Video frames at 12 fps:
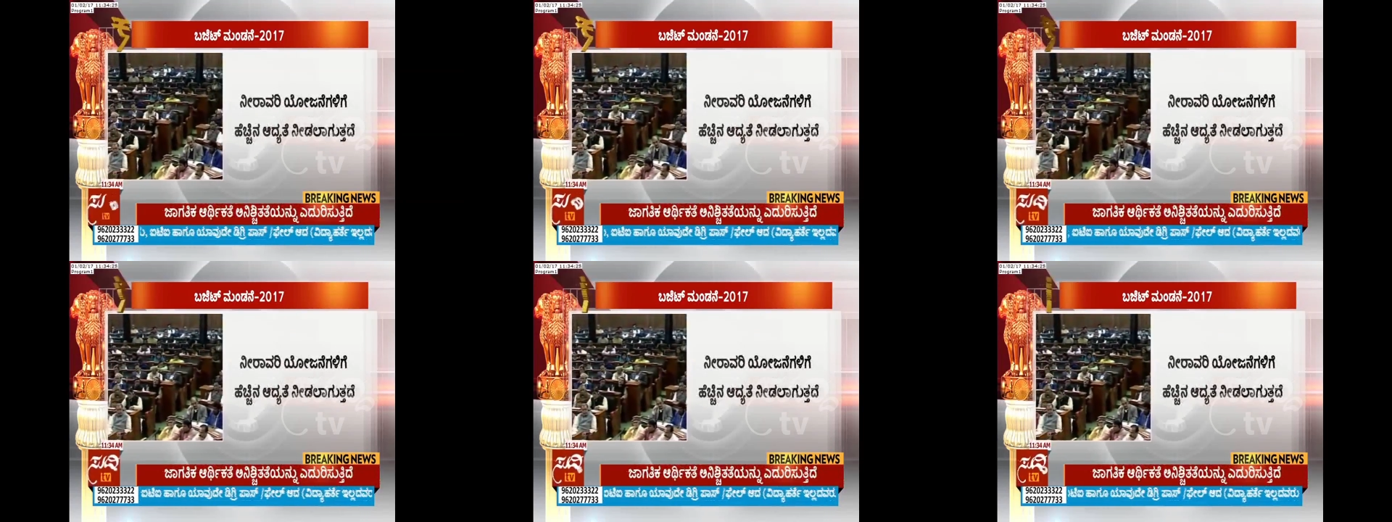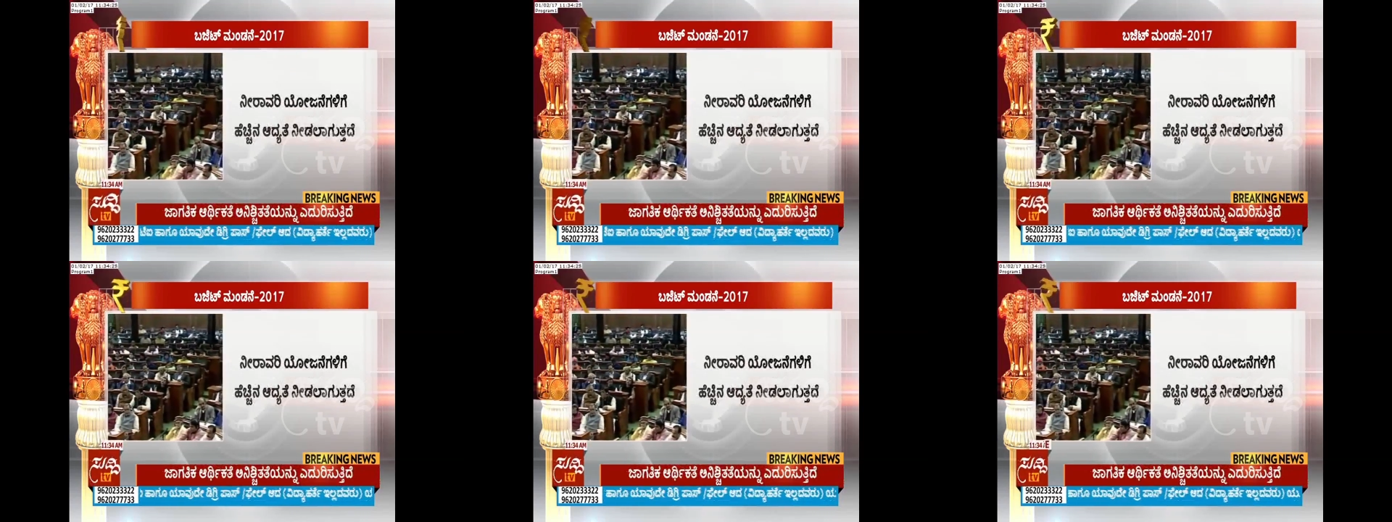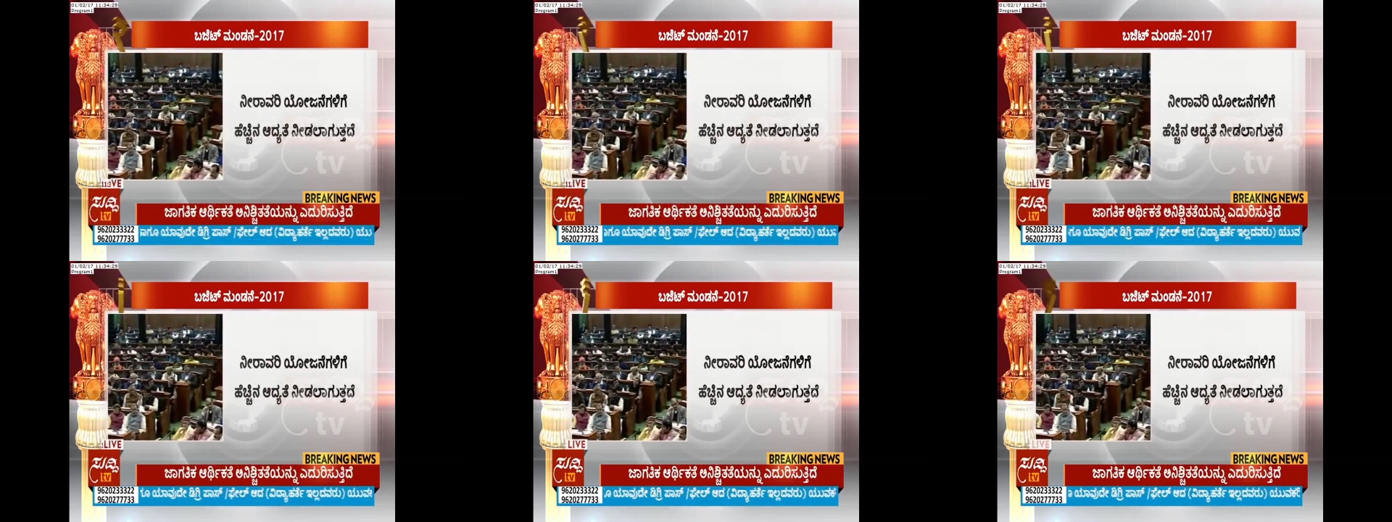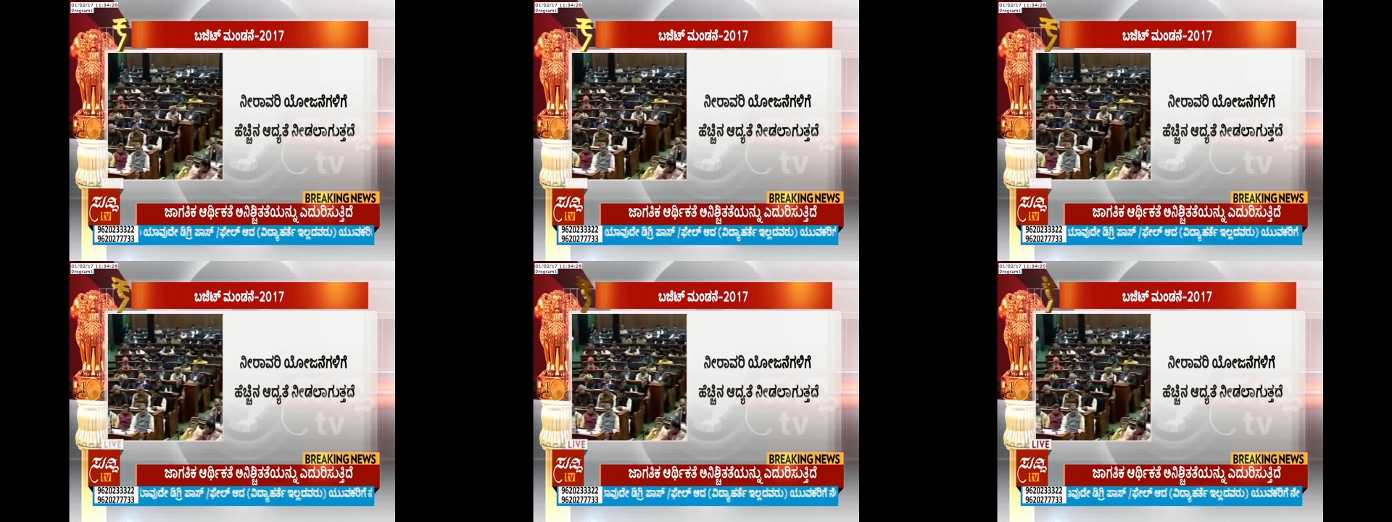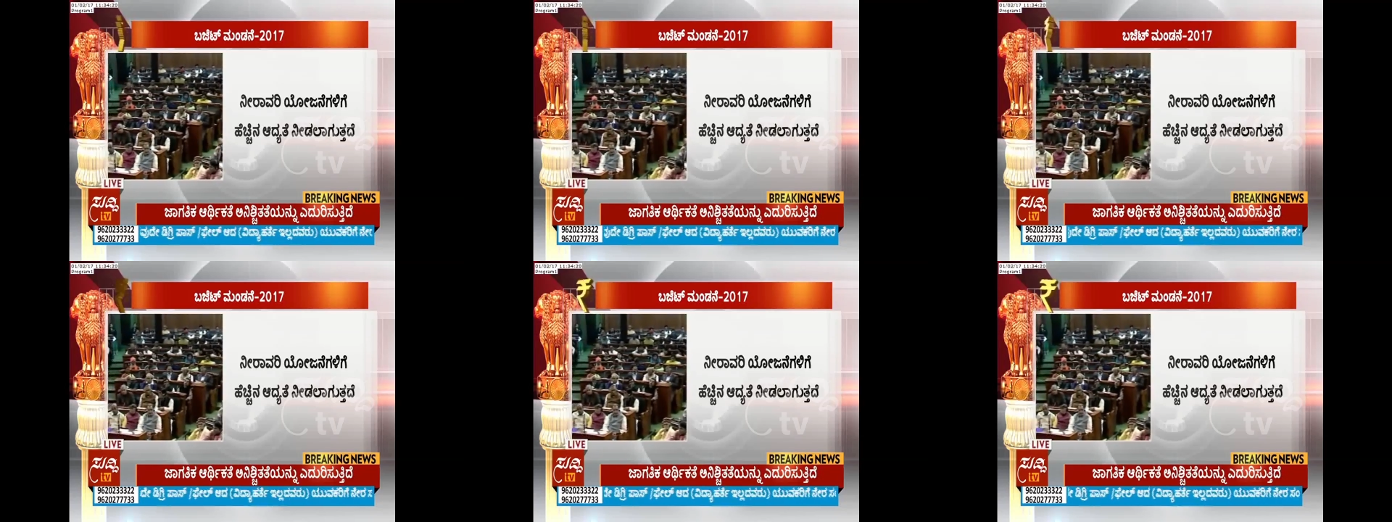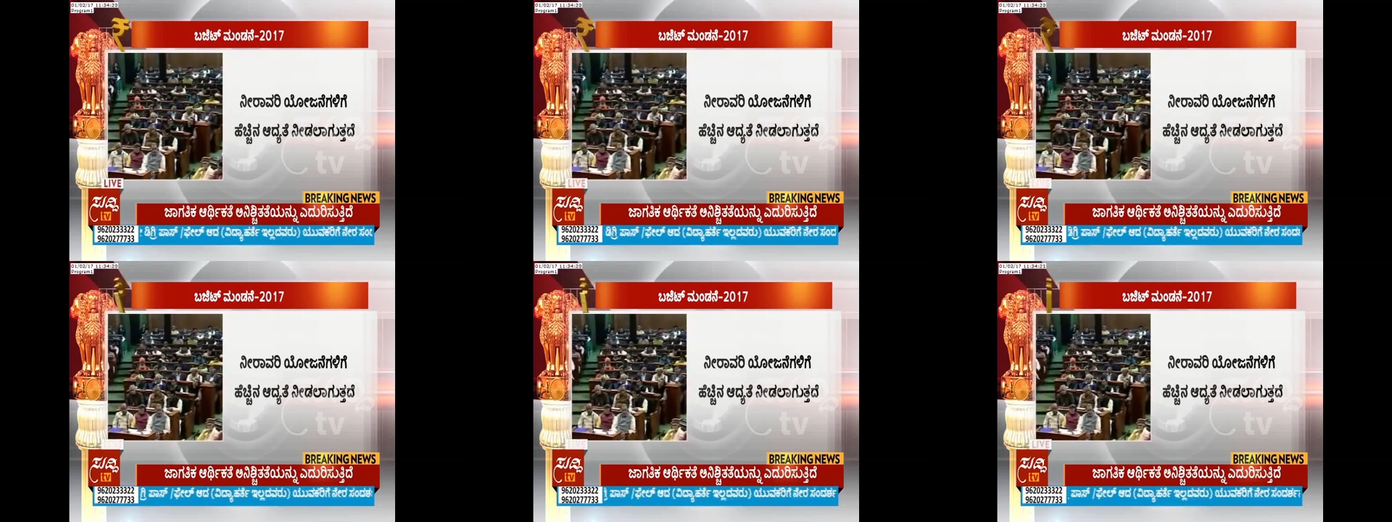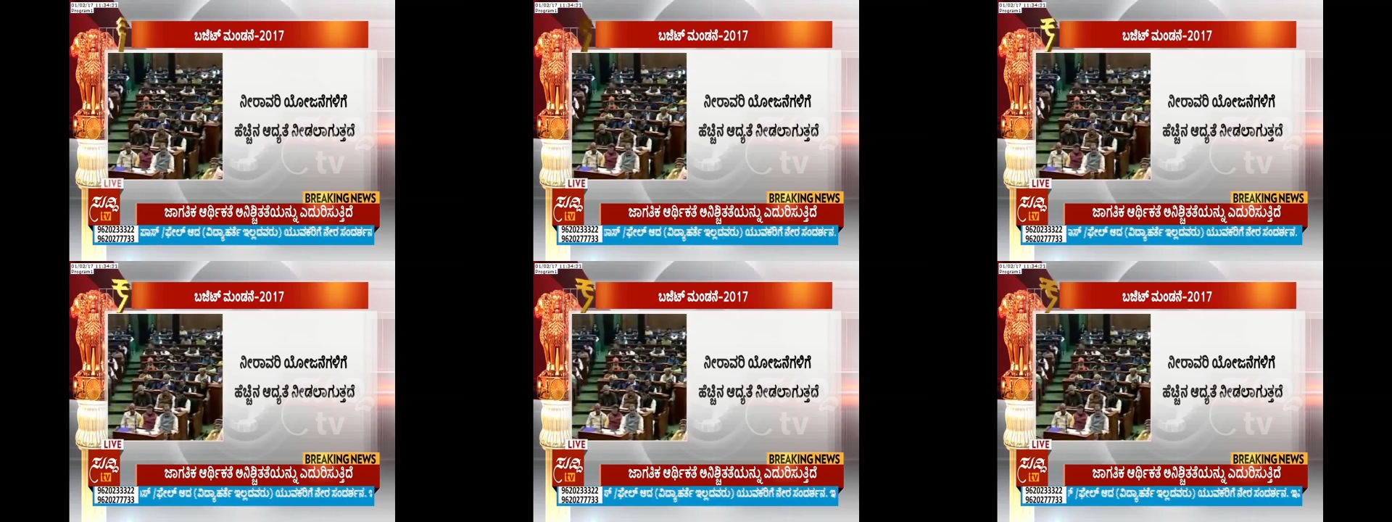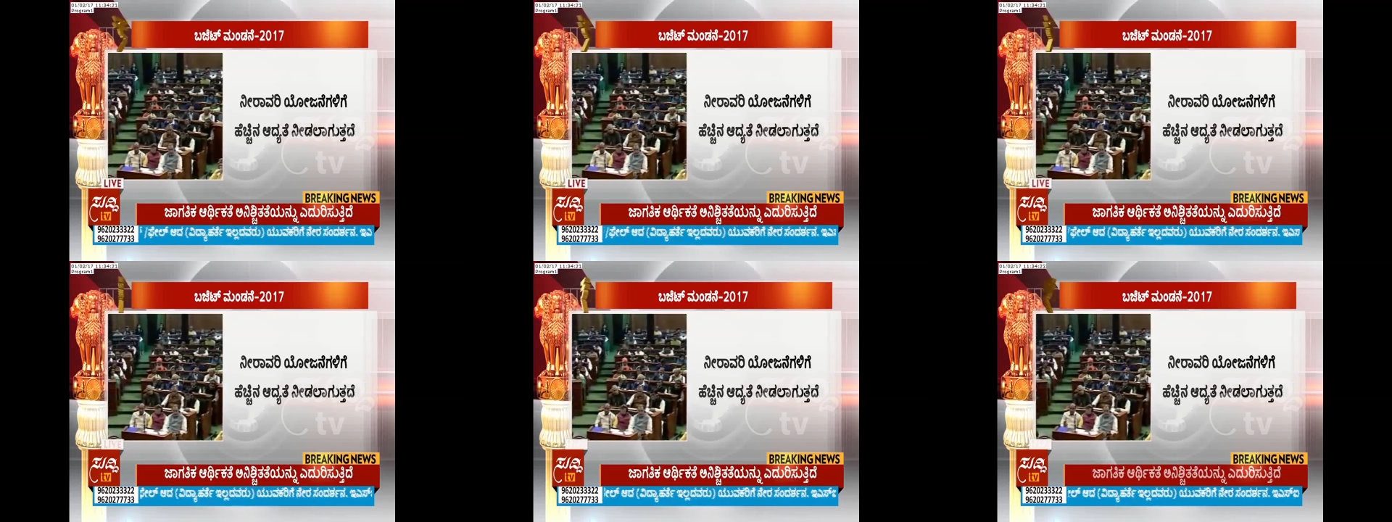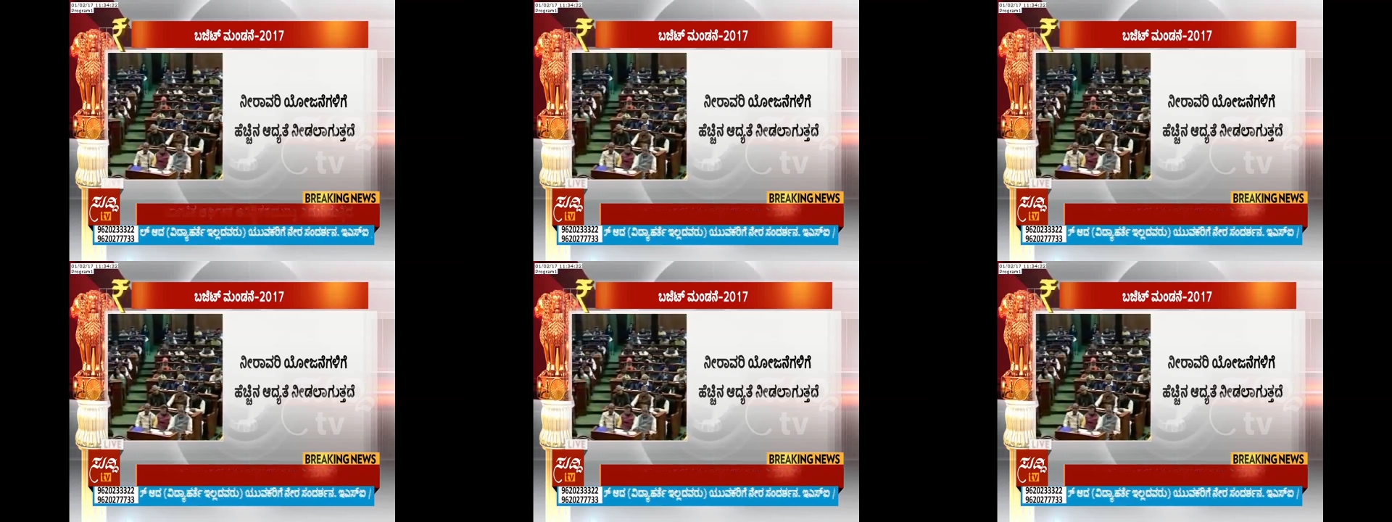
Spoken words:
[unreadable: no face in view]